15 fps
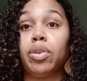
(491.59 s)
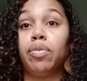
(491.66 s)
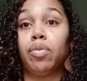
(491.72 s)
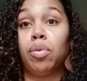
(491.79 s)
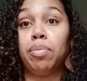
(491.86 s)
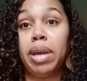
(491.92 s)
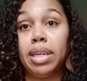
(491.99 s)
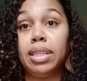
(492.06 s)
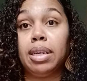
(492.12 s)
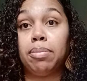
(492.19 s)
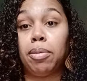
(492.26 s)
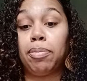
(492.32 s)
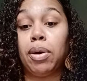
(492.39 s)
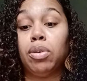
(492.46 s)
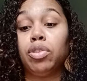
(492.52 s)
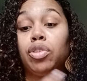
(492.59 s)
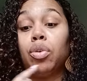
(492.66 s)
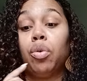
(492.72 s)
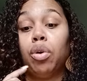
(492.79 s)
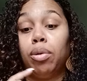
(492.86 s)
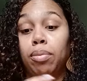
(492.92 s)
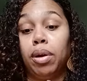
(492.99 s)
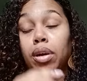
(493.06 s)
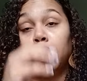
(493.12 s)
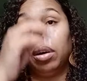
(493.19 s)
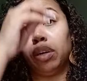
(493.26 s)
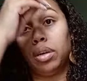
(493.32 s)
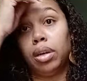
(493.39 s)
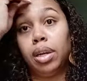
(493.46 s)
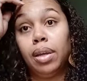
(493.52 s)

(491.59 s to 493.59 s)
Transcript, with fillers: of romantic proposal or uh,